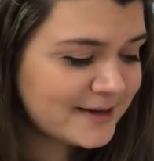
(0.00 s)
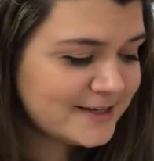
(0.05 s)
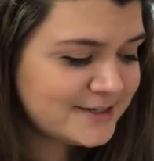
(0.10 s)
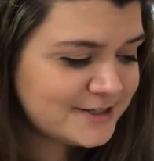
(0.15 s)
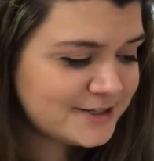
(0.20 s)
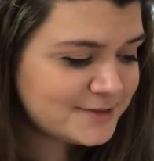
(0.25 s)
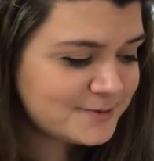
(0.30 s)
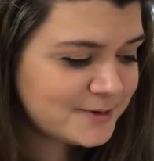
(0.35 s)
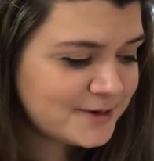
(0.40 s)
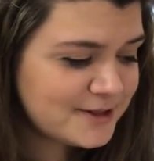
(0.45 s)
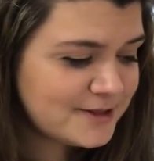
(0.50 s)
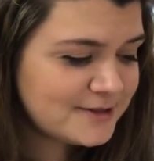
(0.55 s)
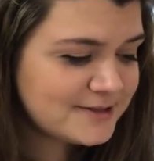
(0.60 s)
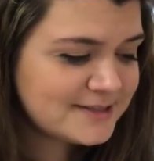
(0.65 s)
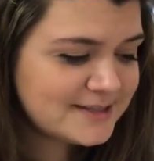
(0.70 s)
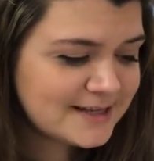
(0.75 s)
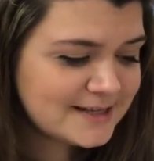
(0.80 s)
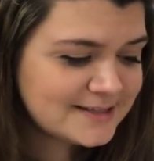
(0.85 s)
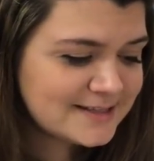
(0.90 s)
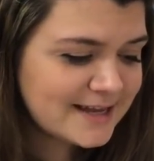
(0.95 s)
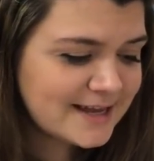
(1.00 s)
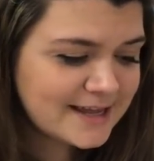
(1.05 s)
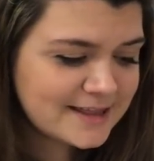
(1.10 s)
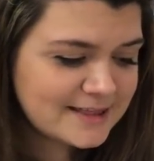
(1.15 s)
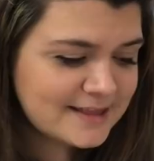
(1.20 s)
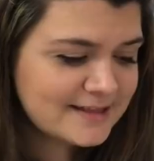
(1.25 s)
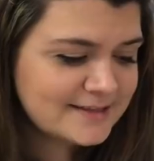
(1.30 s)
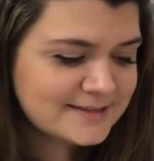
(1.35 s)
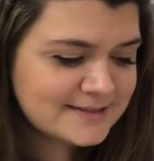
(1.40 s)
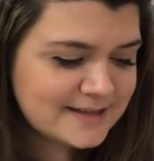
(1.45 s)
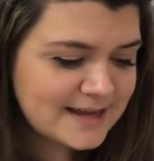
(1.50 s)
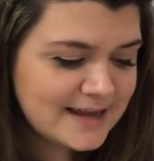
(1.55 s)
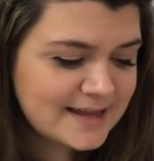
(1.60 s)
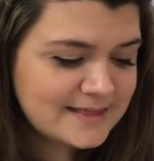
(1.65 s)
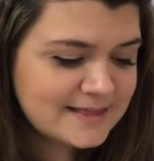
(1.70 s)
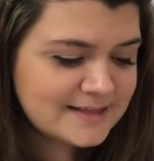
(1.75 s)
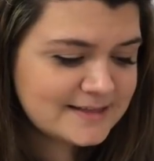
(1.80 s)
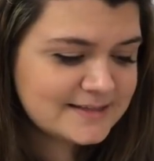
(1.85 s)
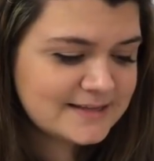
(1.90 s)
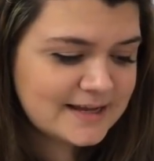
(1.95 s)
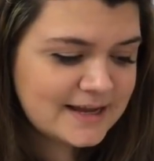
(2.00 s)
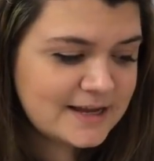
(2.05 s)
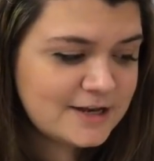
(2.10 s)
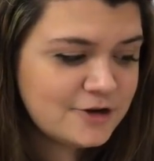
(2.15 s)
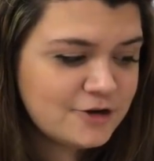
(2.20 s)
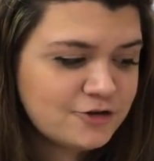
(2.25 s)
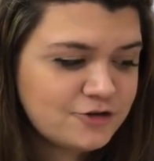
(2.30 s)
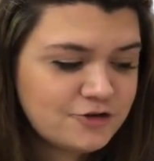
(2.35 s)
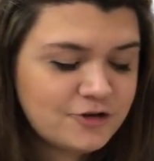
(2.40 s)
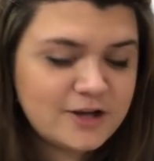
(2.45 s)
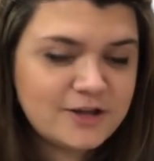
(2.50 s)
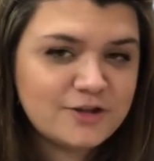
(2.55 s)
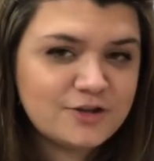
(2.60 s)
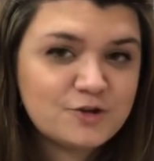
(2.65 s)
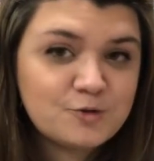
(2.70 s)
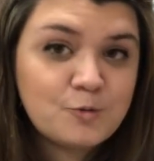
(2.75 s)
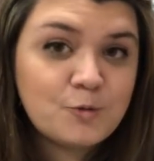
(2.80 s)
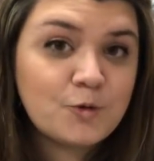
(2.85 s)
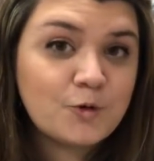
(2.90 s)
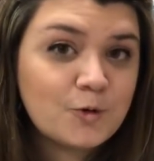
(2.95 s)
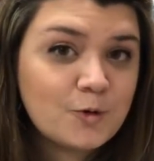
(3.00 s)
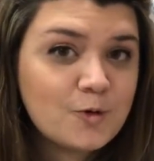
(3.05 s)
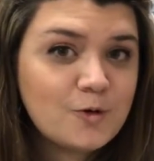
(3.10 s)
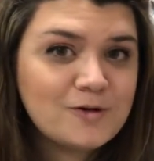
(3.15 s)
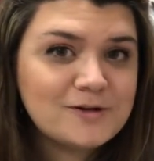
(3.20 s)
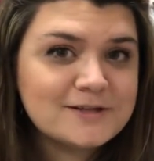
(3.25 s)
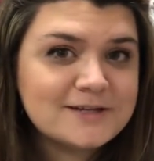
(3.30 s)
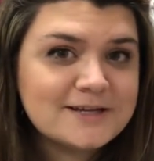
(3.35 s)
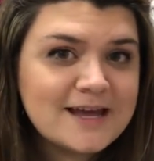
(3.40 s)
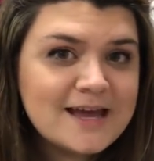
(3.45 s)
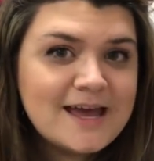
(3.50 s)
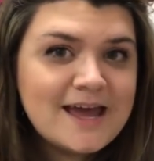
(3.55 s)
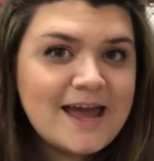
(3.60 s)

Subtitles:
It's just one of those things, like in this industry, in this world,